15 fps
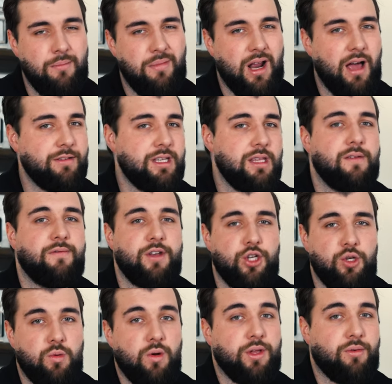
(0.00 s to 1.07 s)
But obviously the
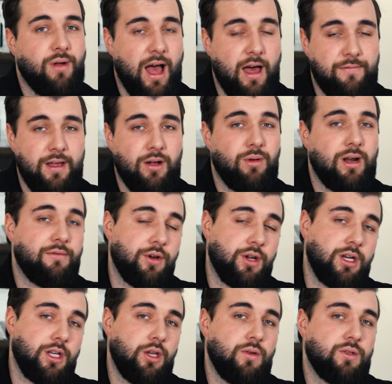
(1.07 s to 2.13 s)
visual, the graphic, whatever you're
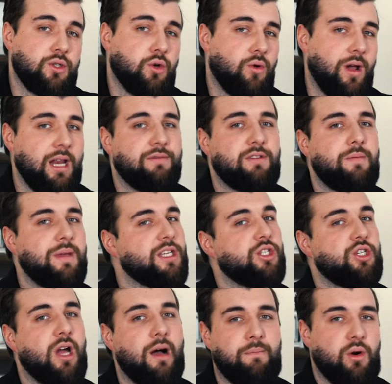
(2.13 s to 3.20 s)
gonna use, creative to me is
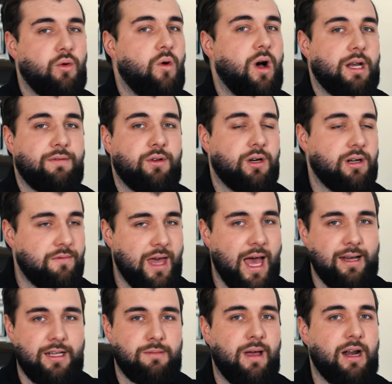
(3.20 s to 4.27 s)
number one. If you don't have
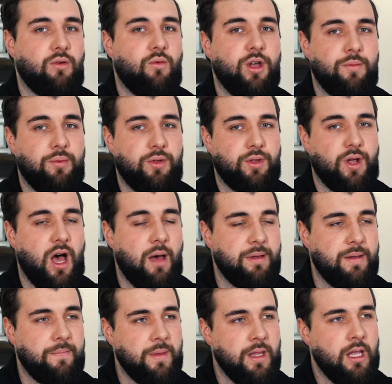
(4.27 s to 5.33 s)
that, doesn't matter what you put in the copy.